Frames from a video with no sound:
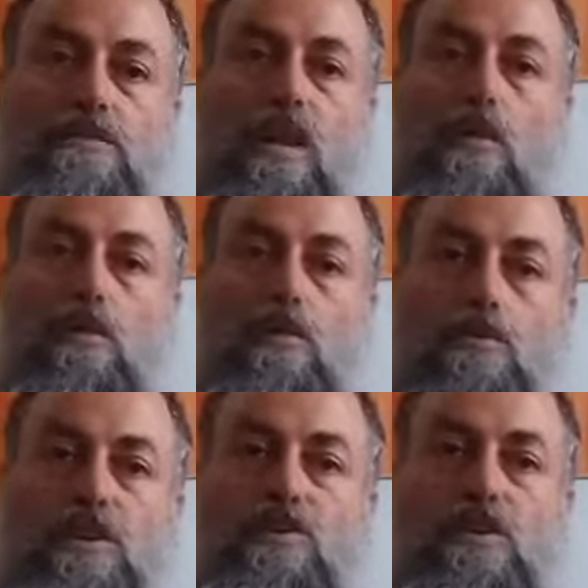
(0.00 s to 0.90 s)
Now,
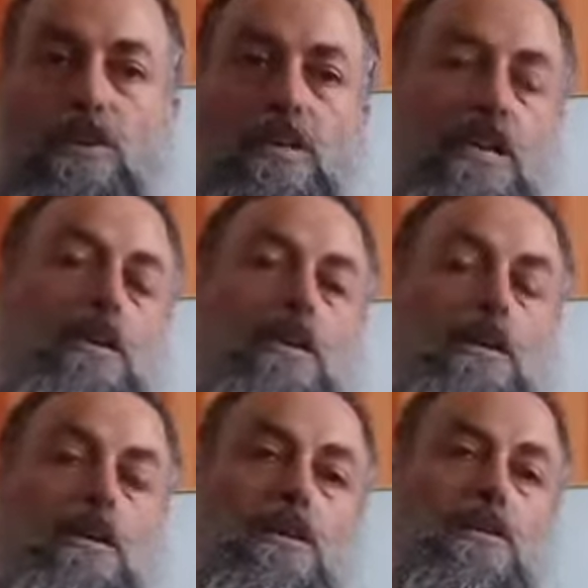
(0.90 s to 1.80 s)
originally,
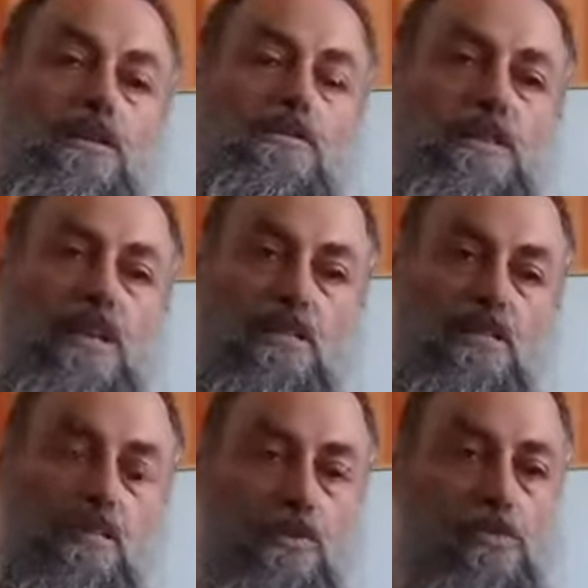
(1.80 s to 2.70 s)

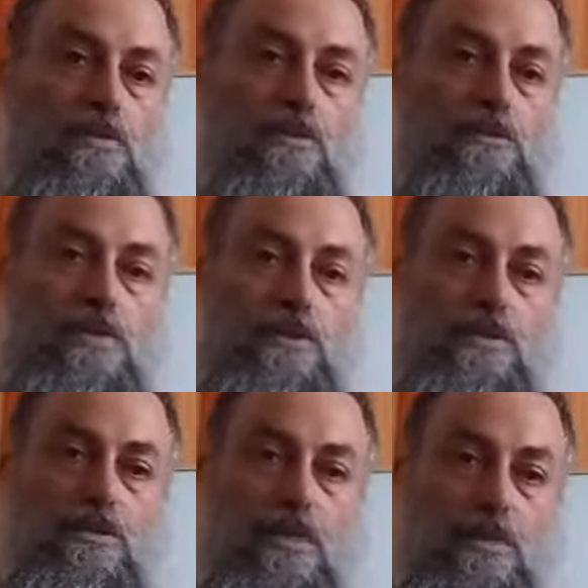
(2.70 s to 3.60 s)
17th Tammuz,
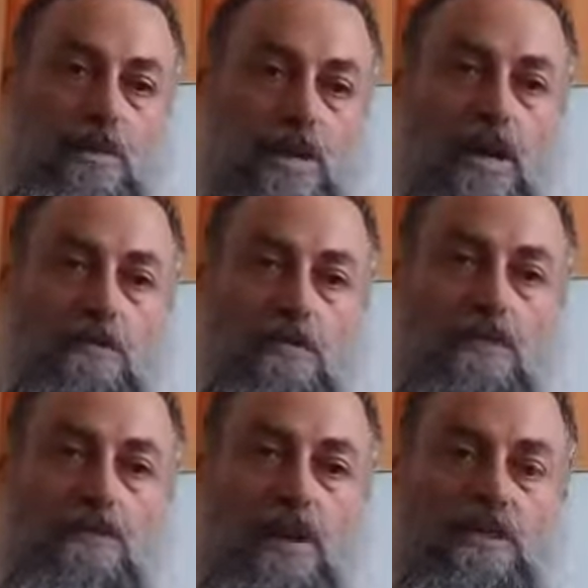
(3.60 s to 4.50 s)
which has become
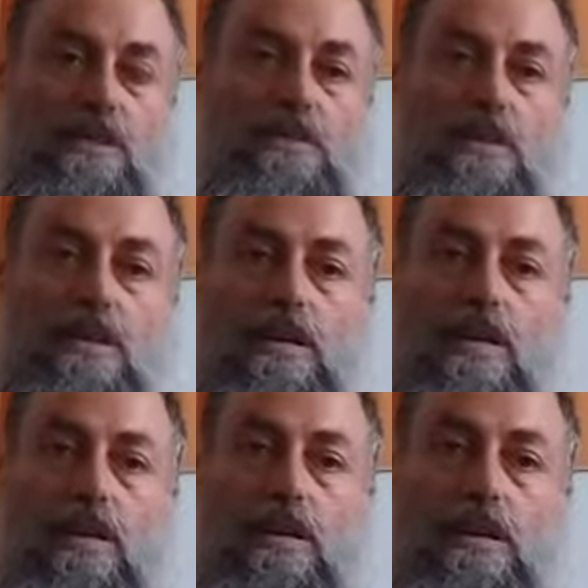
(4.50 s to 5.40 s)
a fasting day,
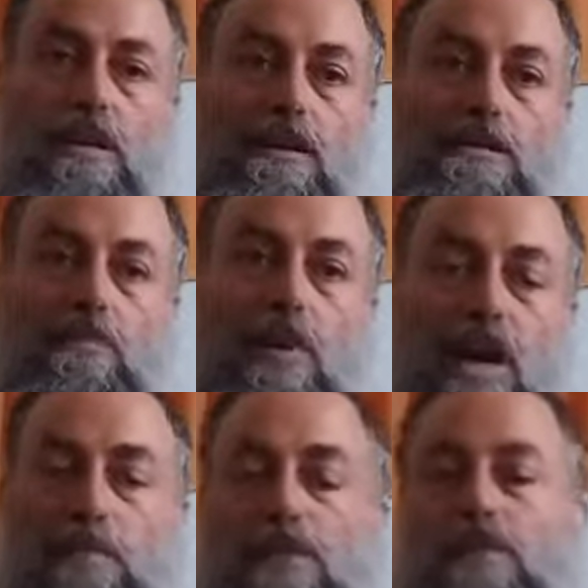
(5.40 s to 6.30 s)
in the
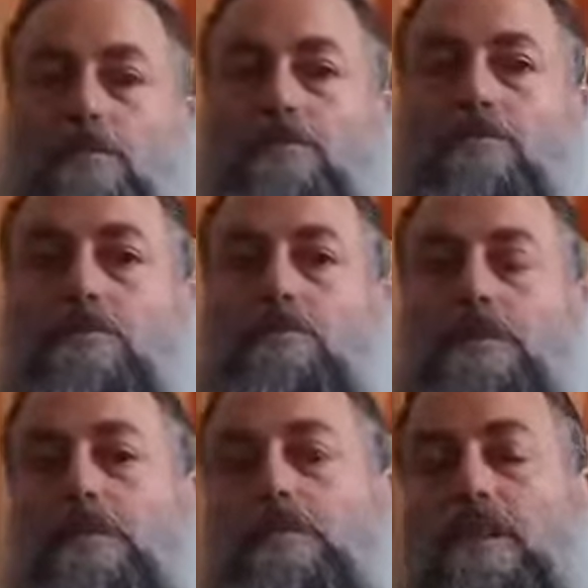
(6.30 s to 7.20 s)
Bible, you would
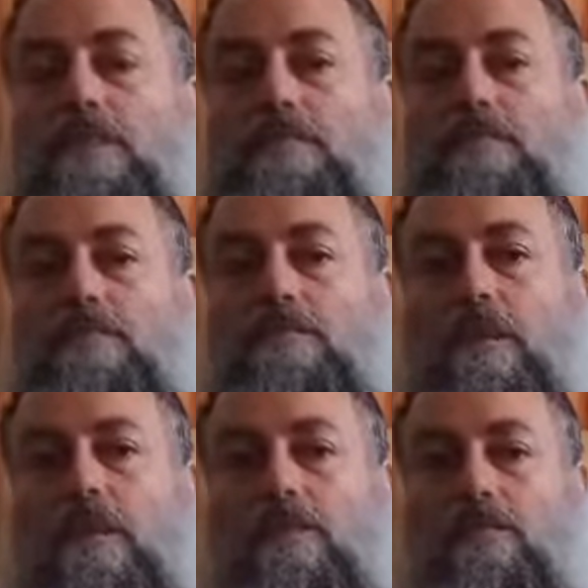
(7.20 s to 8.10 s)
read, that's the
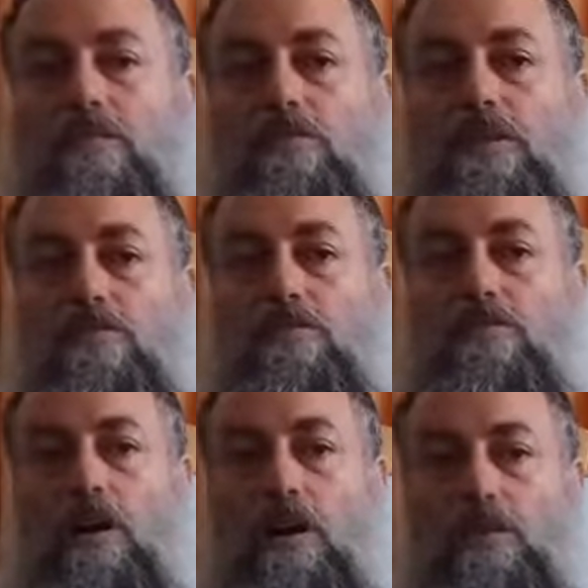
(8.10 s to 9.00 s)
day that according
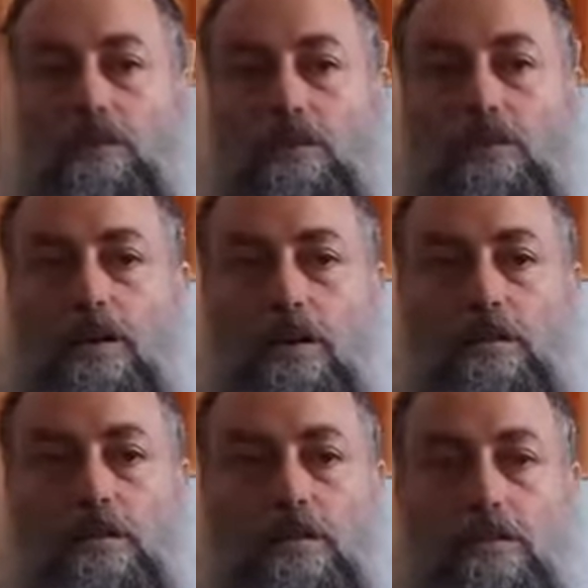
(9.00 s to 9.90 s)
to
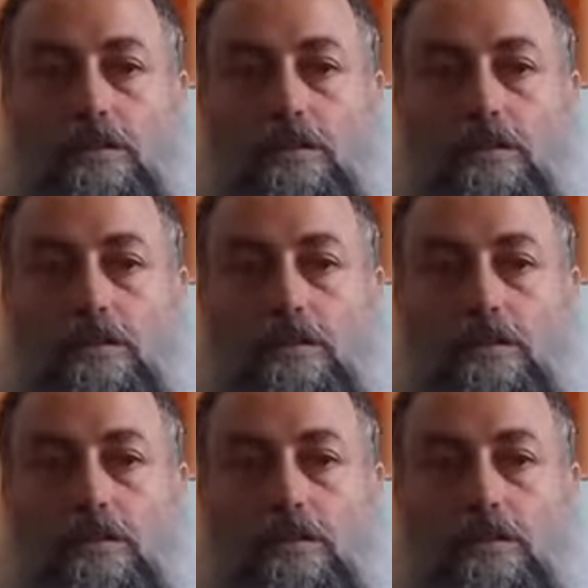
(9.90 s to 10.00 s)
our